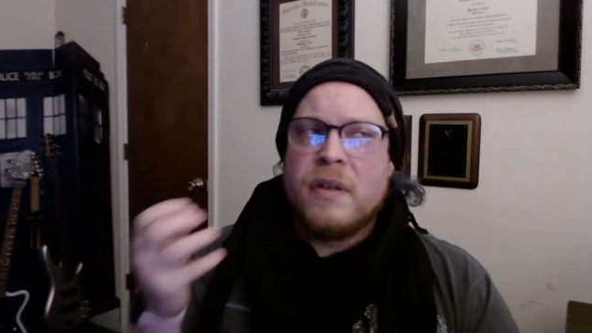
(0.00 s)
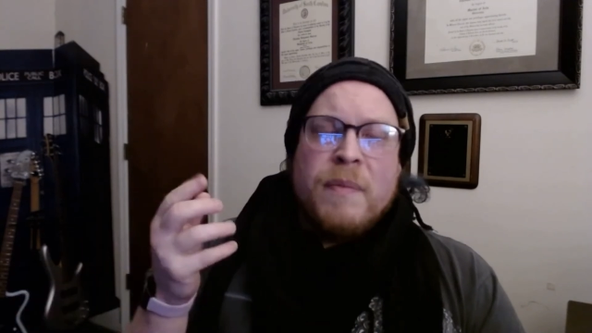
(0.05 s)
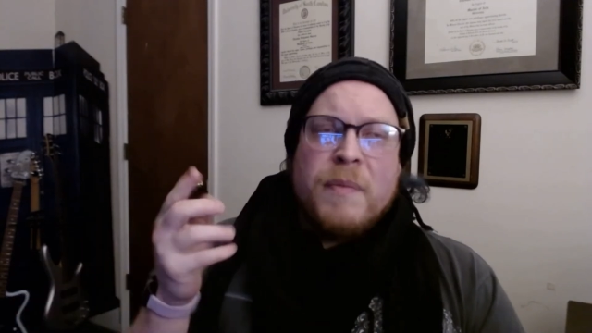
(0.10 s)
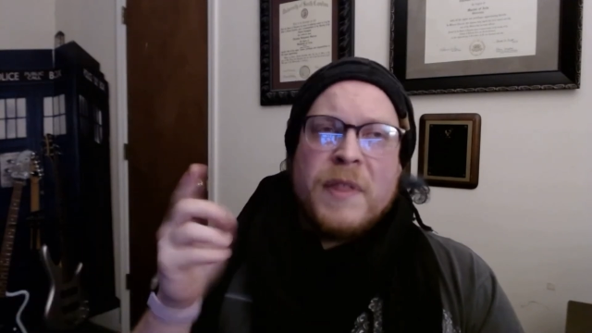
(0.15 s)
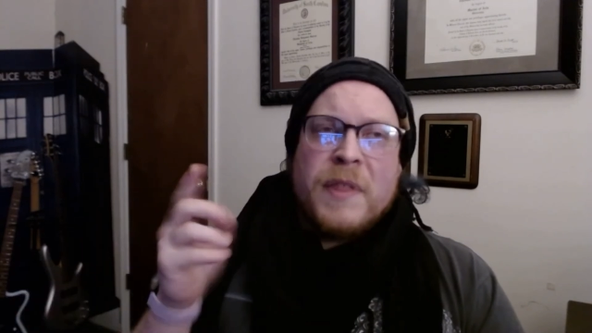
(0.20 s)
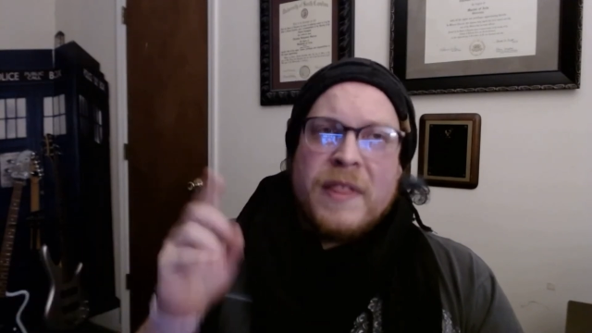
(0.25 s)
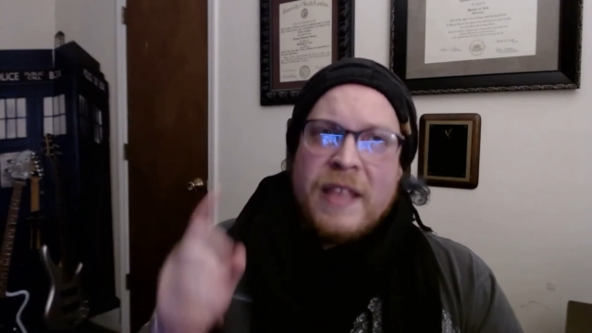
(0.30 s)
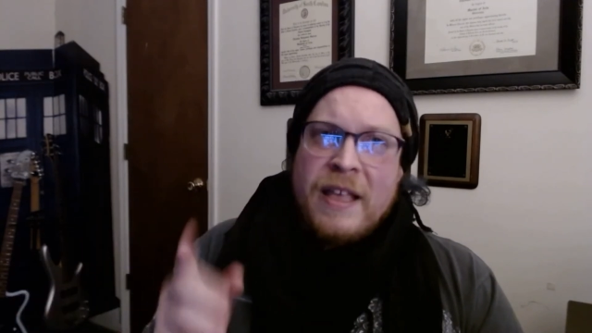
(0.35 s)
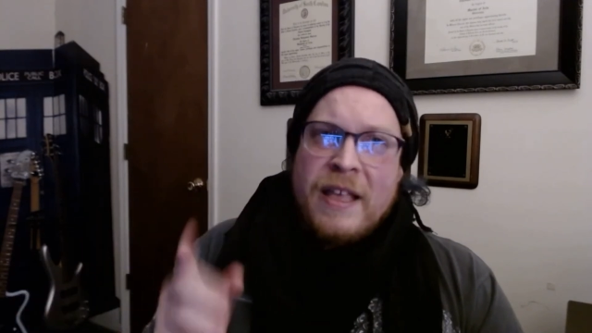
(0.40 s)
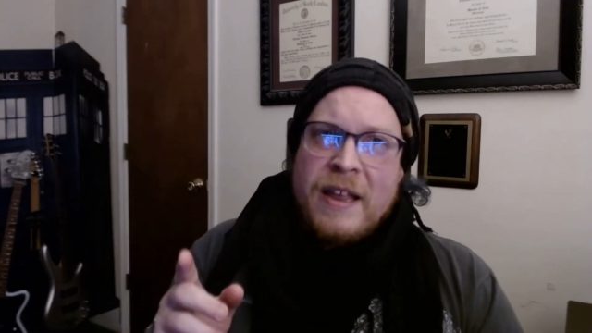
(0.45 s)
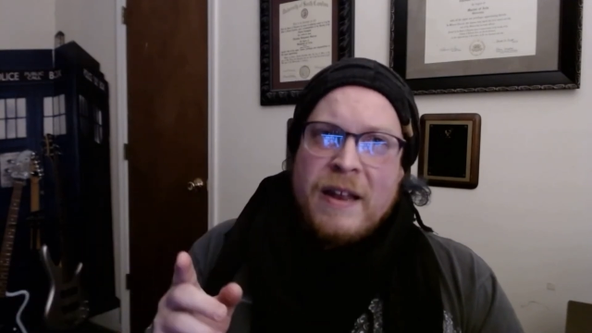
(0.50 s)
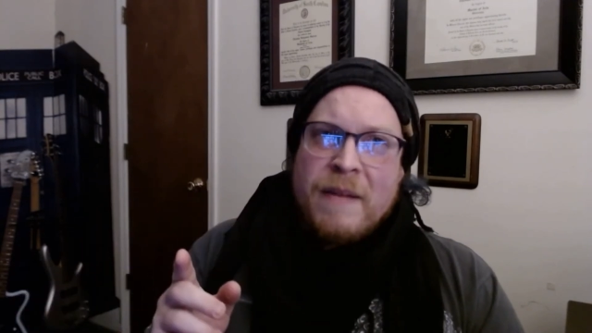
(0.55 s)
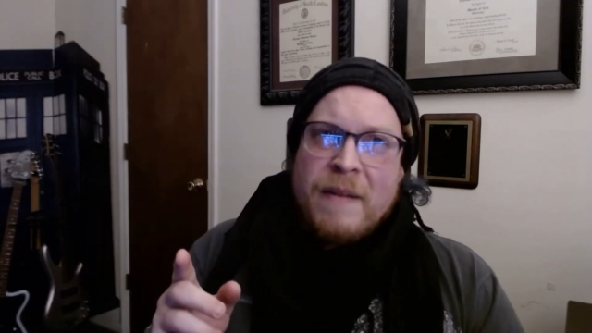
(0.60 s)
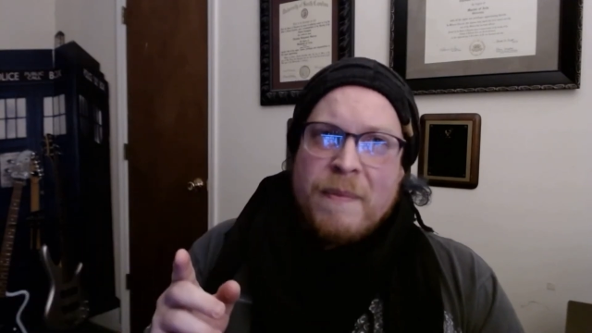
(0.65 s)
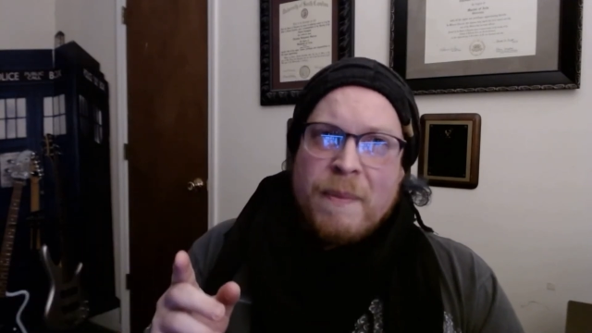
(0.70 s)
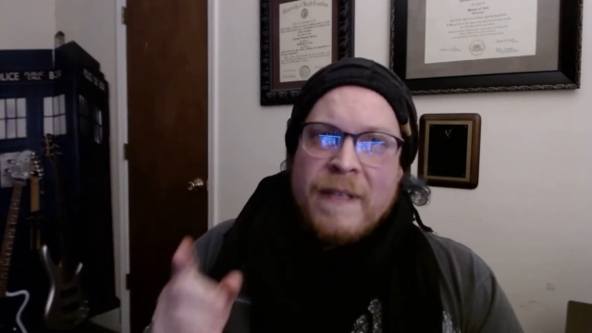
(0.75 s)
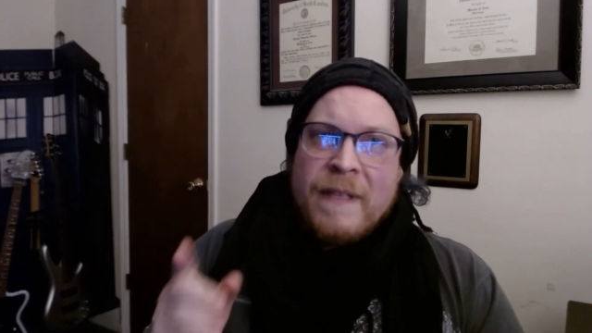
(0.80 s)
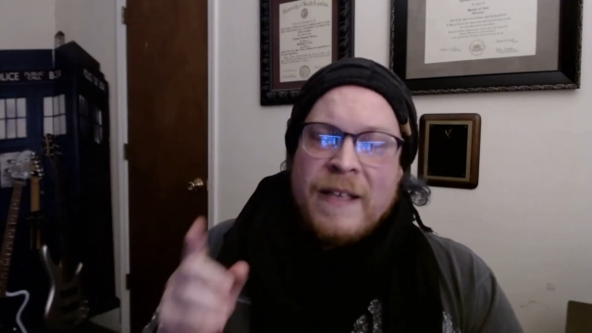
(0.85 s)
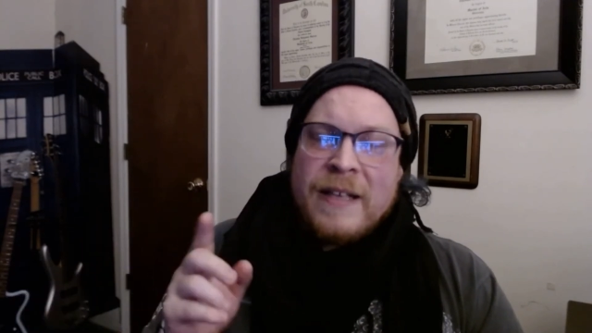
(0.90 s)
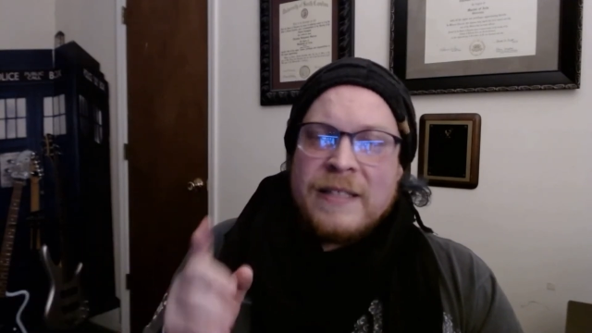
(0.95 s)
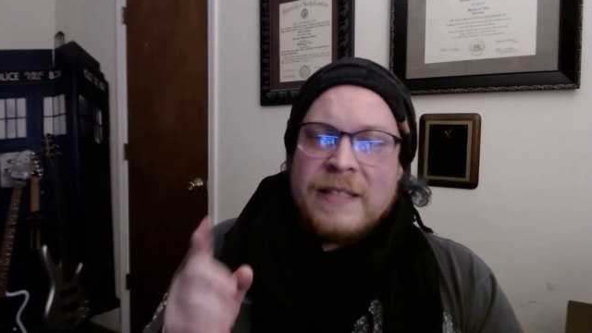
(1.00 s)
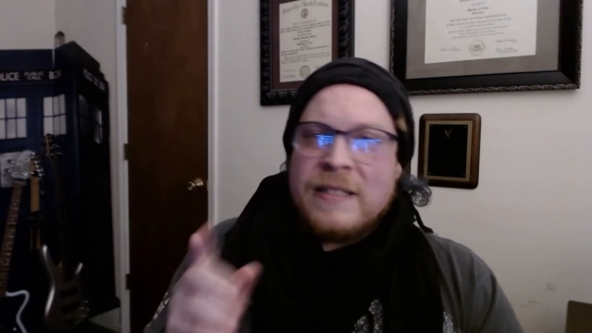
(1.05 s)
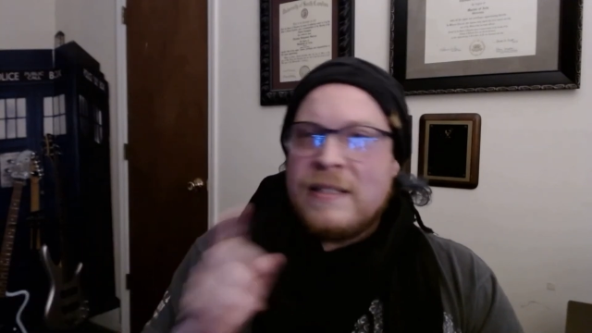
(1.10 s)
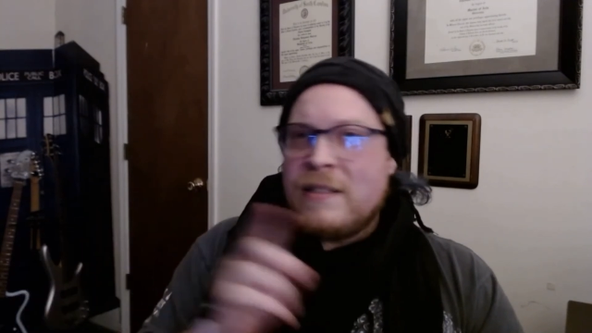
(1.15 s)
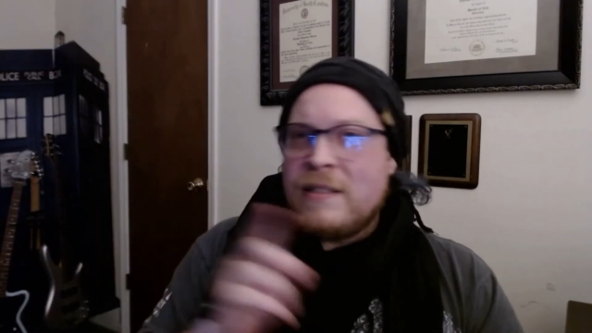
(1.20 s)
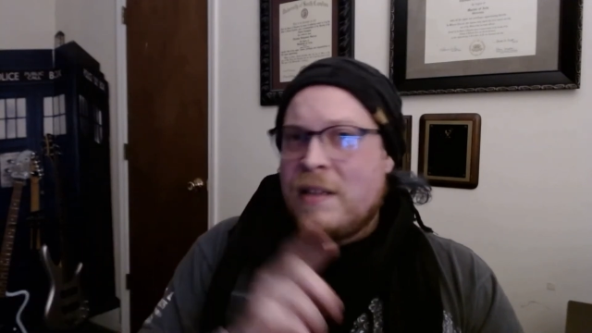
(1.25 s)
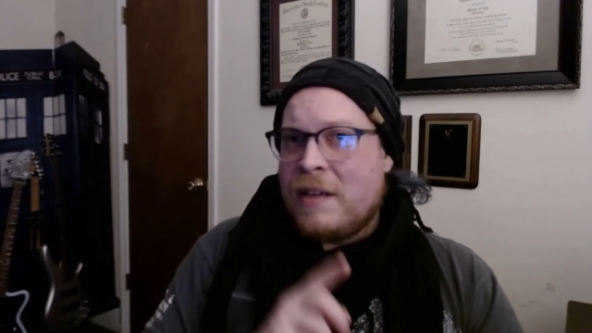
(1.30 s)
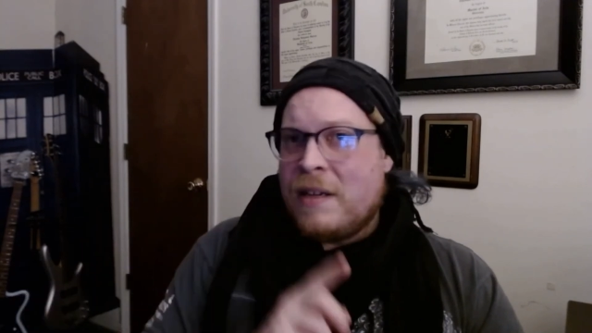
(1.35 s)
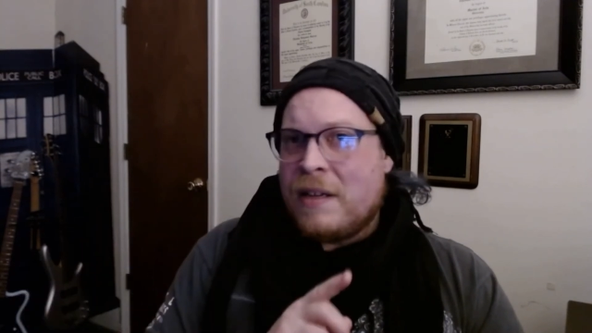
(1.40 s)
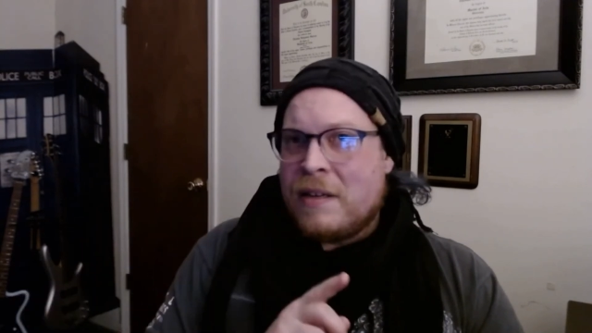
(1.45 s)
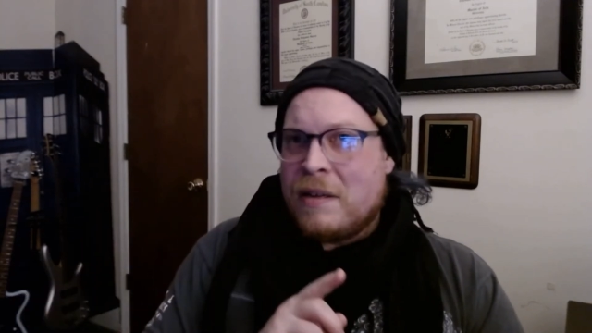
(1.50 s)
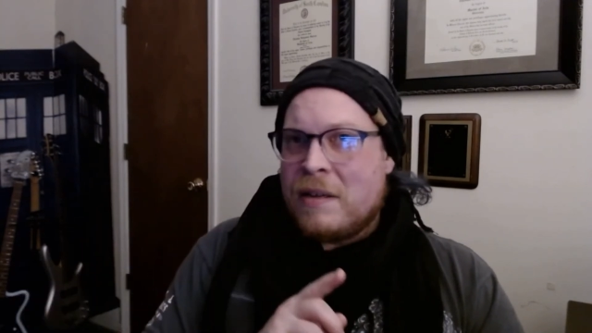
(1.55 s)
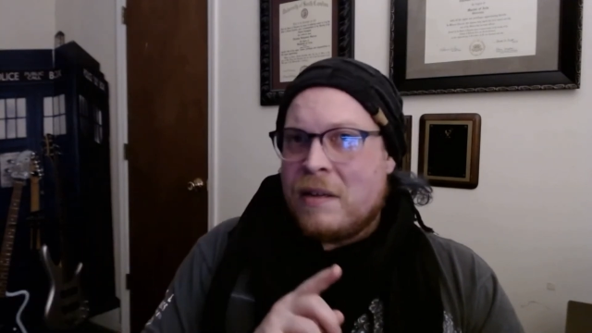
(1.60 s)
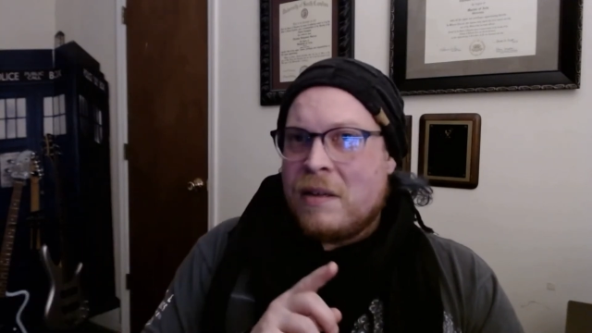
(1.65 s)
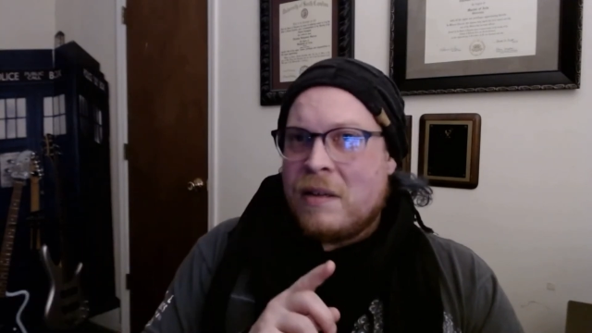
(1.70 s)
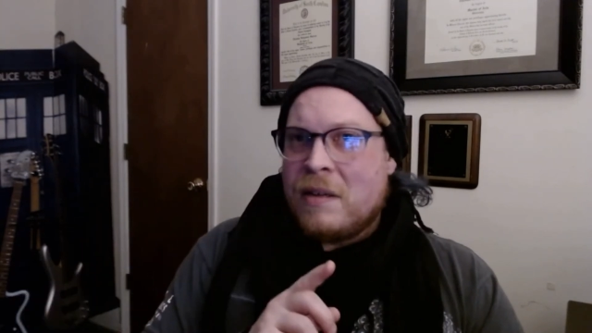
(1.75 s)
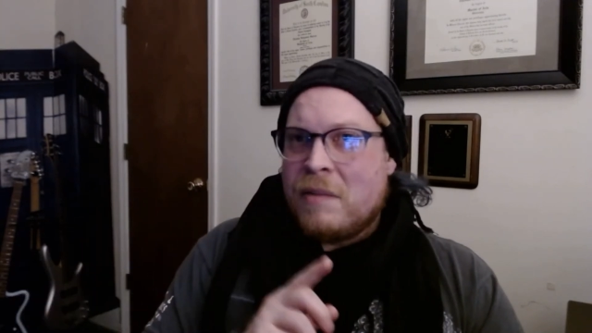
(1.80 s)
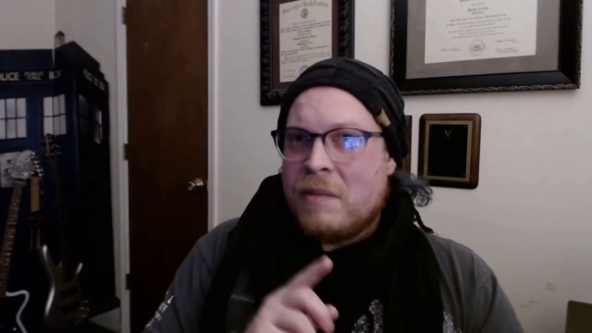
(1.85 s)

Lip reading: But then his son